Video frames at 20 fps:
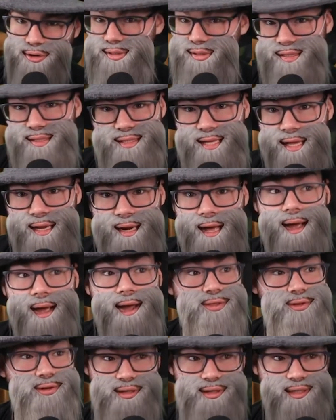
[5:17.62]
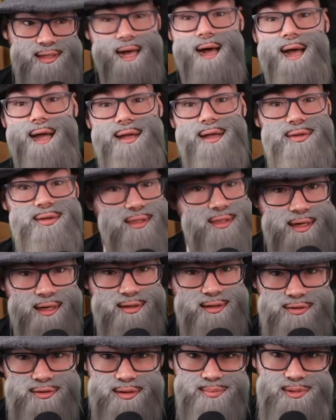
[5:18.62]
is that either Kyle
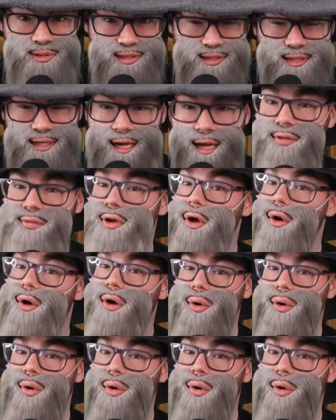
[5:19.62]
Gallner himself